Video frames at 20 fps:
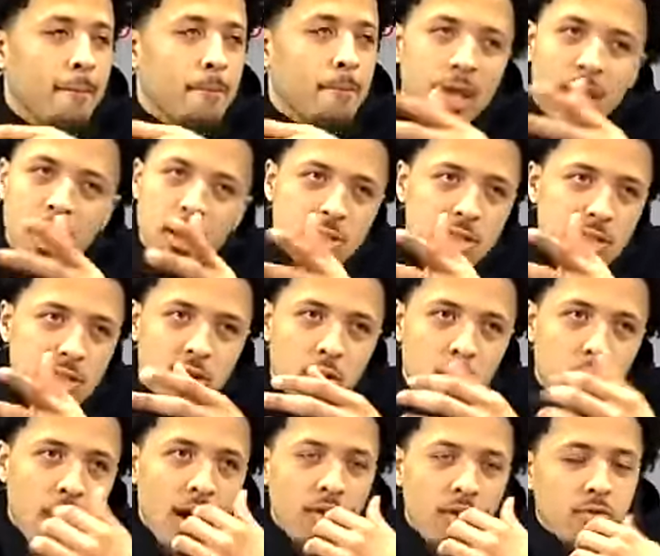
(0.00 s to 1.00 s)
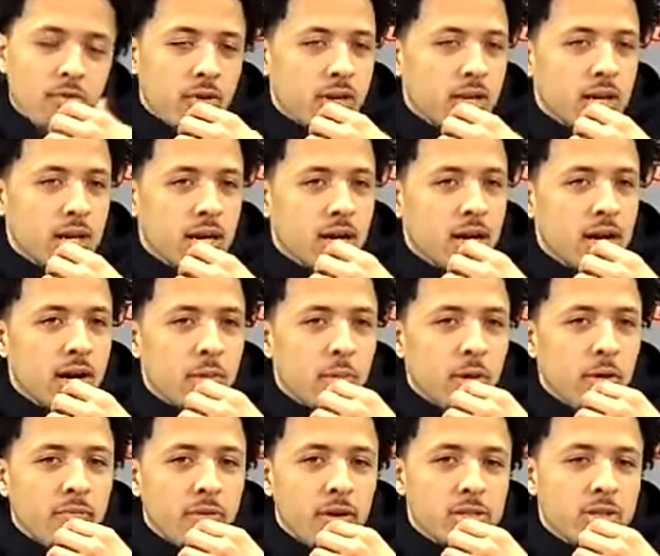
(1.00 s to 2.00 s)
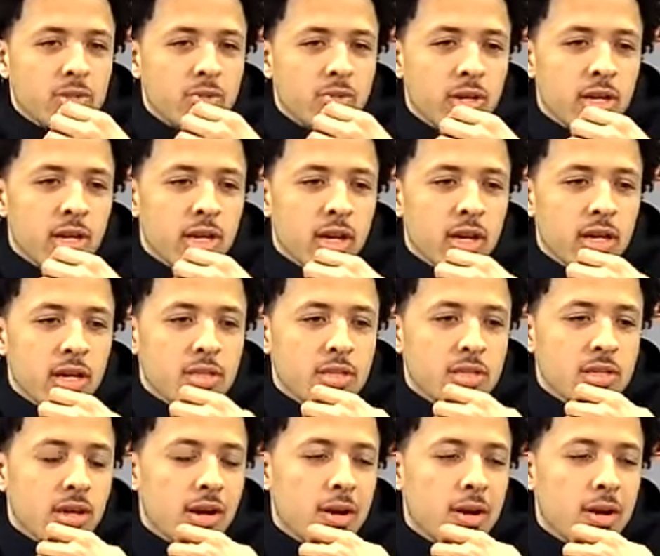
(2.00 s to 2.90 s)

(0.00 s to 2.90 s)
that was a little rivalry my first 2 years.